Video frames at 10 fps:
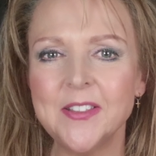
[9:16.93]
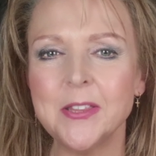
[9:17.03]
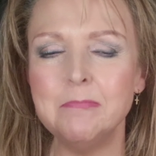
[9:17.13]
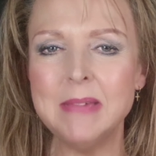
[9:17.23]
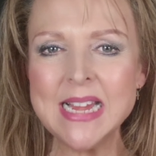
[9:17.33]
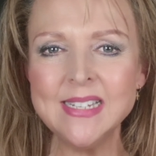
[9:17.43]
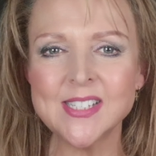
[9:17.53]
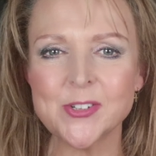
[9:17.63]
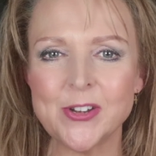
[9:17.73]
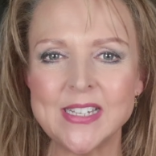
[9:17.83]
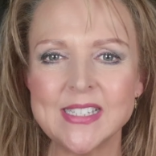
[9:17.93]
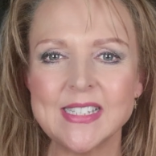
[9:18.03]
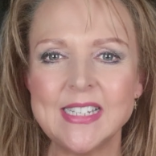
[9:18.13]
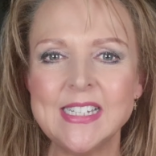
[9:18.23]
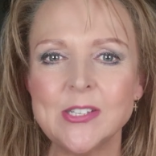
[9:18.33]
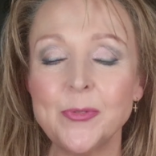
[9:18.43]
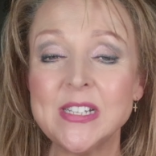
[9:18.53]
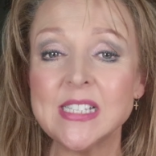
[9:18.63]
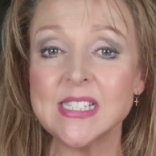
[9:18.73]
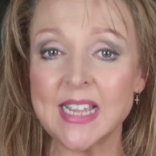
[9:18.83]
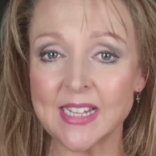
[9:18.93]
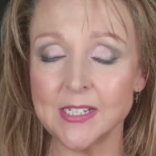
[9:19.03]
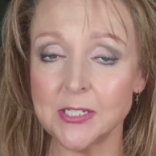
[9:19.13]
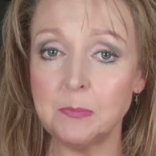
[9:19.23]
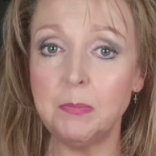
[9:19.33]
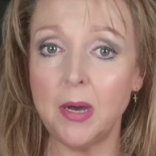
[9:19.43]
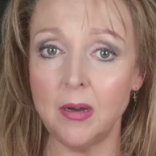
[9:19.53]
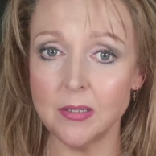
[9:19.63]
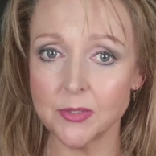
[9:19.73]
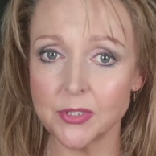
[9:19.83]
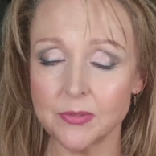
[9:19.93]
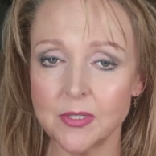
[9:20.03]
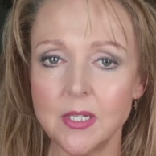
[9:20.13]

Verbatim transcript: the main stress is on the second part.